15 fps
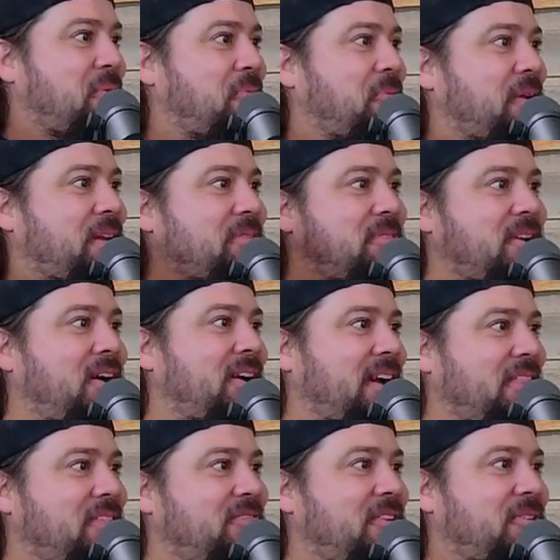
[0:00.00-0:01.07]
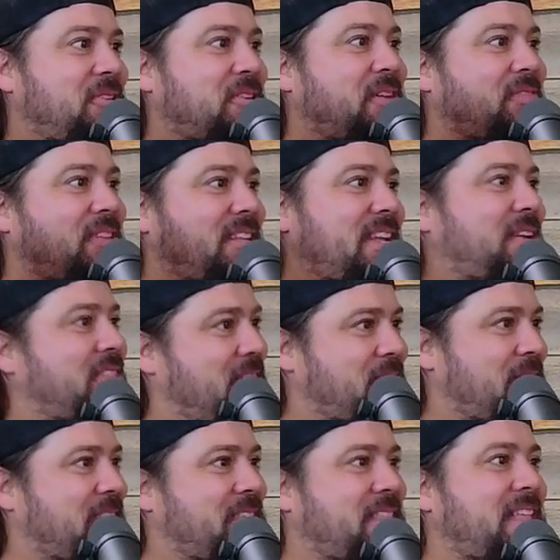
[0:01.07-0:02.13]
know when you talk on the phone you have to tell
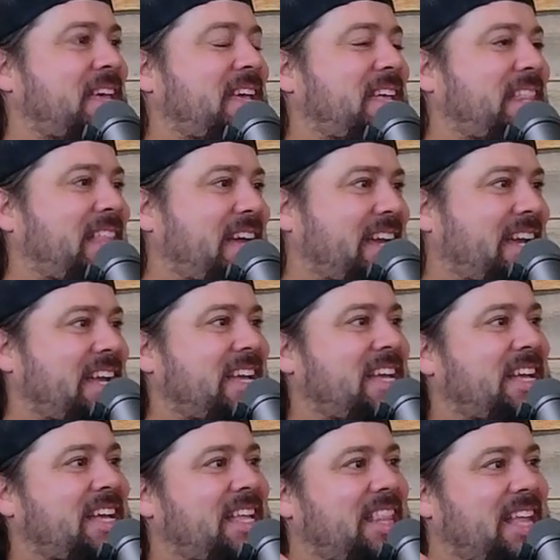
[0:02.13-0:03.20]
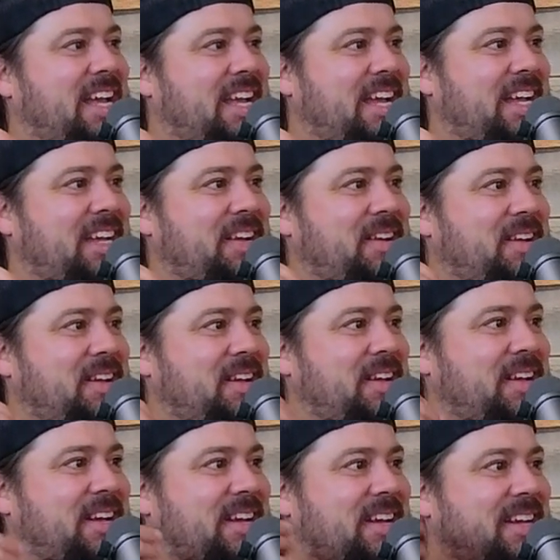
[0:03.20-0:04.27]
somebody this like like
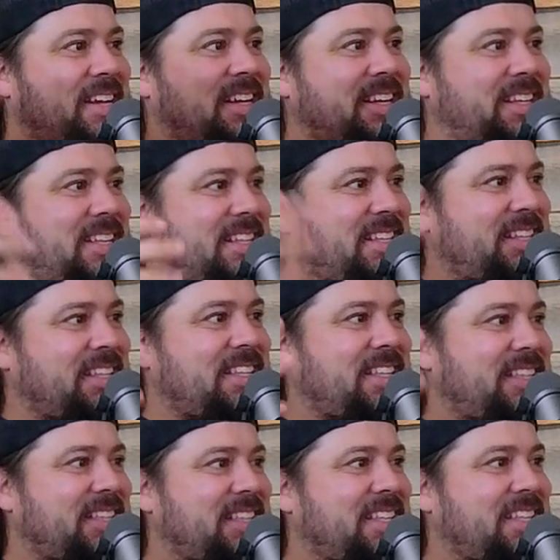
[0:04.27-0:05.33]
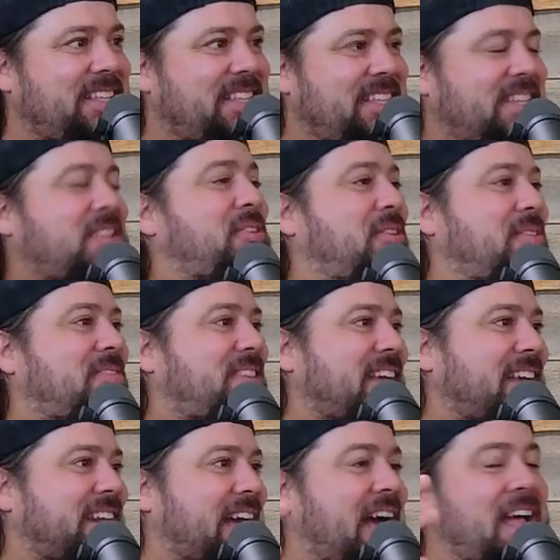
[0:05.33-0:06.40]
uh, uh do you know what I'm
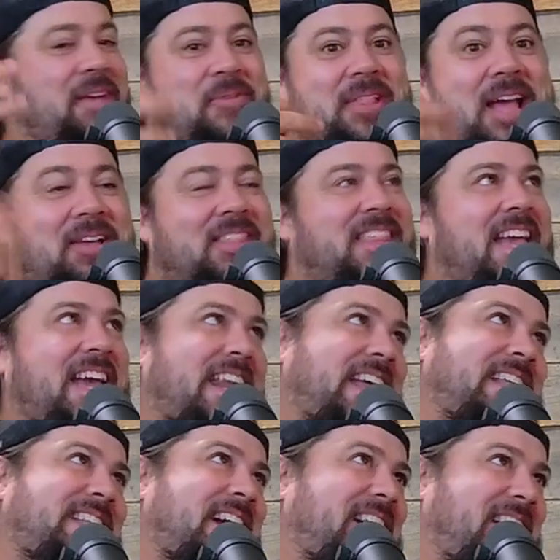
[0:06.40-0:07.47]
saying? I, without saying it, it's